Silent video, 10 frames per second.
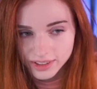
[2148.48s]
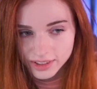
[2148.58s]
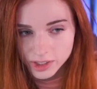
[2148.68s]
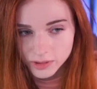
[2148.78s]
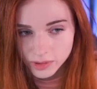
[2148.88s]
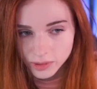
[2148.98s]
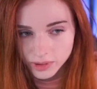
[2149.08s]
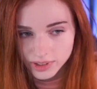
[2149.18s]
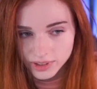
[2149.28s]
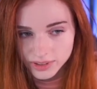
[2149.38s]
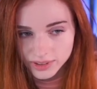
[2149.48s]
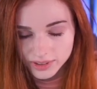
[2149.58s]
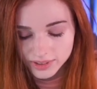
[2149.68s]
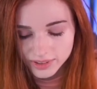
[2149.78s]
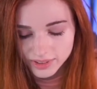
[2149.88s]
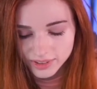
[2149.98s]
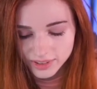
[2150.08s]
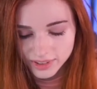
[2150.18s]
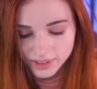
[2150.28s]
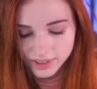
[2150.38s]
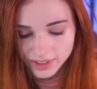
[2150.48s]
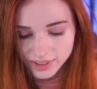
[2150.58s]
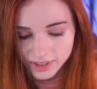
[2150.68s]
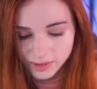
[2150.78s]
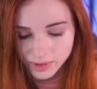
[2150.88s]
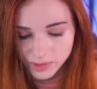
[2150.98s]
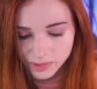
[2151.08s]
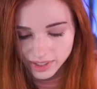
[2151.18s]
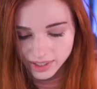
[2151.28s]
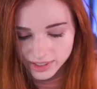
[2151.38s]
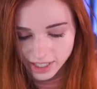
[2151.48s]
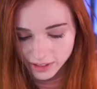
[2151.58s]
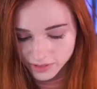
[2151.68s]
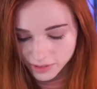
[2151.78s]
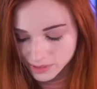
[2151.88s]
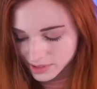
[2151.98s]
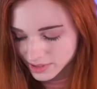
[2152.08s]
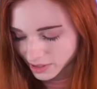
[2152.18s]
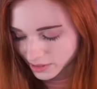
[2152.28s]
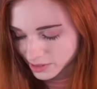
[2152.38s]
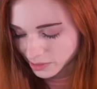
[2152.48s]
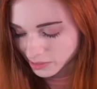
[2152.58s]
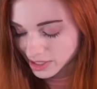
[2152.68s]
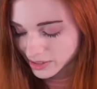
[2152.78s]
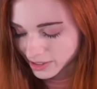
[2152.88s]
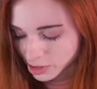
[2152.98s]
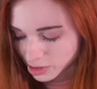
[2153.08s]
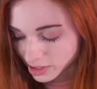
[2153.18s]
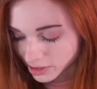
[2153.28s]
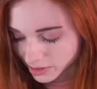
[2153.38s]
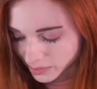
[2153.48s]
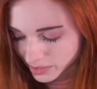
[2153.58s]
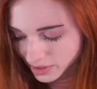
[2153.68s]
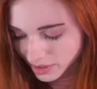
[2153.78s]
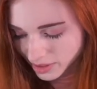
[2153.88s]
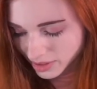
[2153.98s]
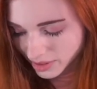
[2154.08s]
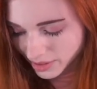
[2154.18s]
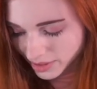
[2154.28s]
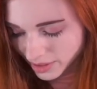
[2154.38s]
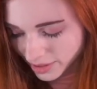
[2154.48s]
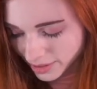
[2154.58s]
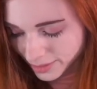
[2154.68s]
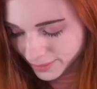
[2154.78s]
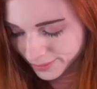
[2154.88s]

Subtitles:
to recordings. Sometimes with like take phones, etc., so he would never actually hear them. And